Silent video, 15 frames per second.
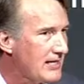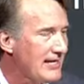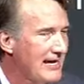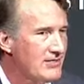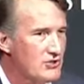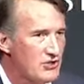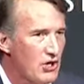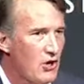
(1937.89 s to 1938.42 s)

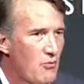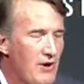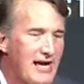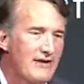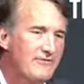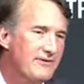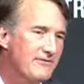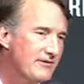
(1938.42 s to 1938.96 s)
And so we
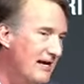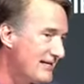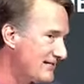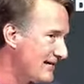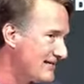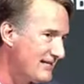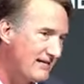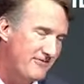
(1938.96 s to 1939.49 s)
have, as
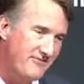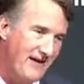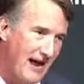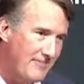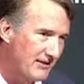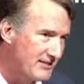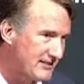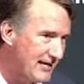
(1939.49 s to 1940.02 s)
I said, a
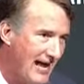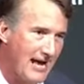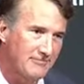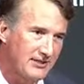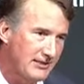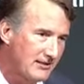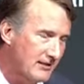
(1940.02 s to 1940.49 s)
fabulous cabinet,